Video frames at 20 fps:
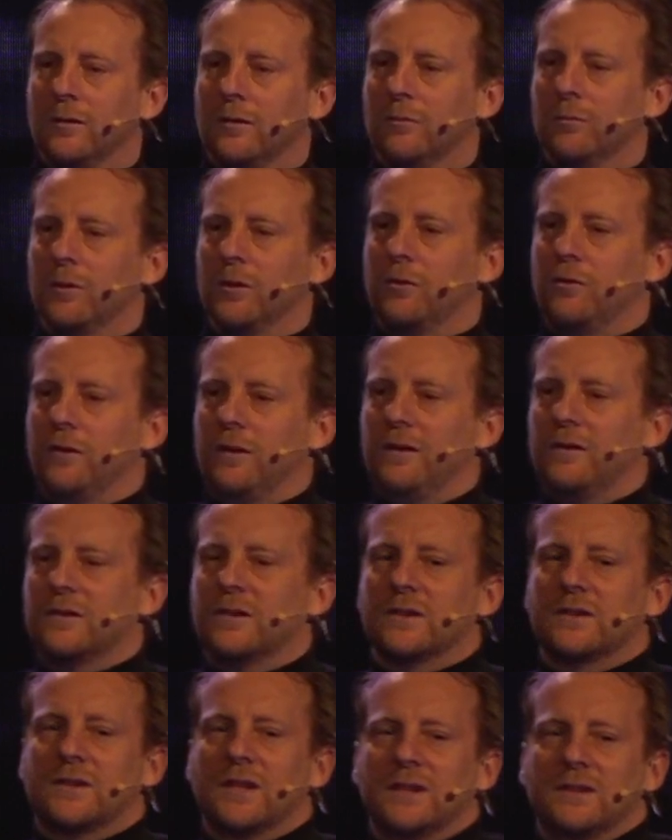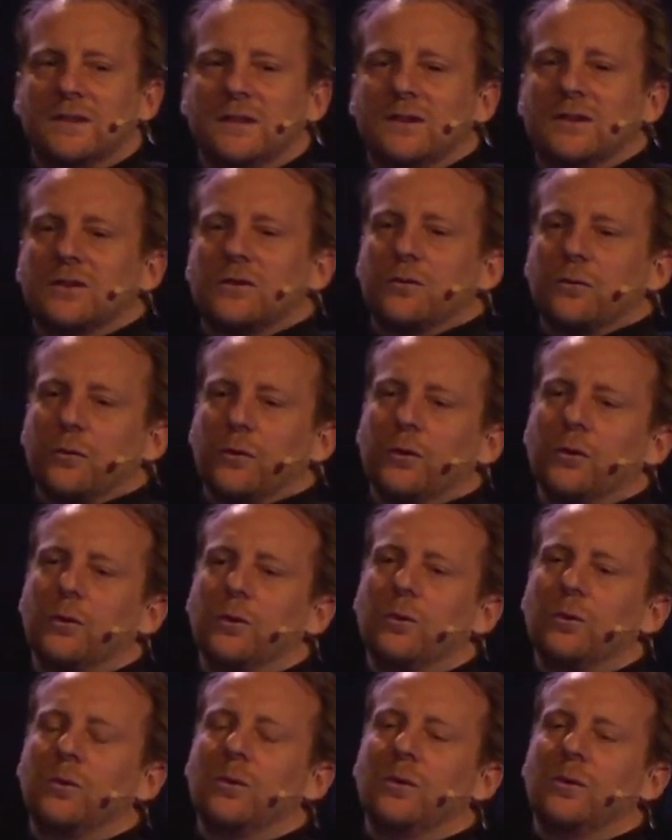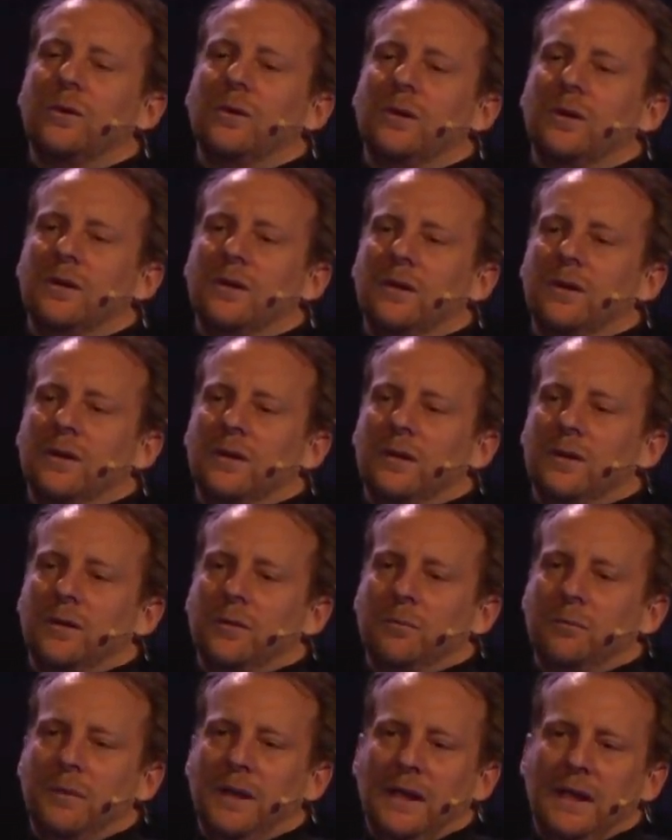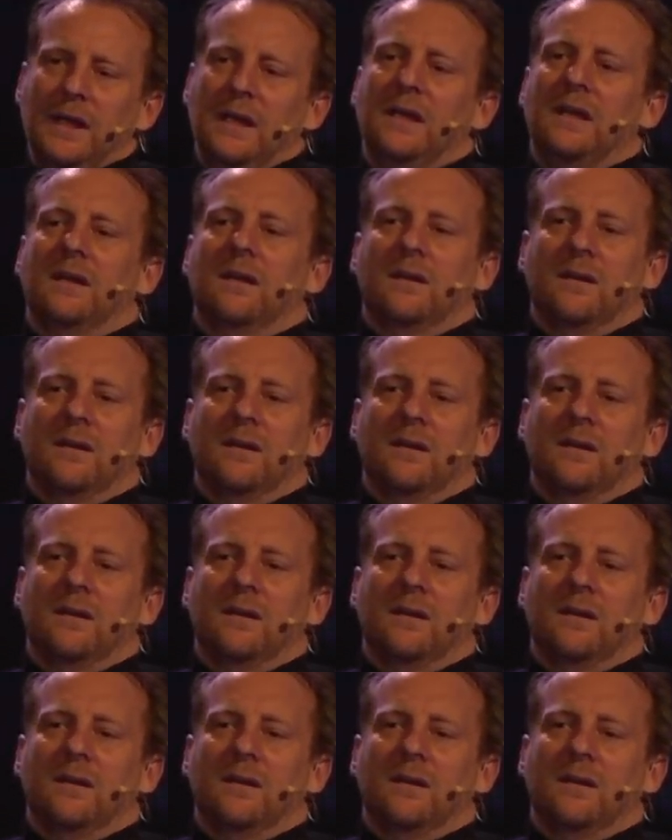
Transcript: But Jesus says, it's through me.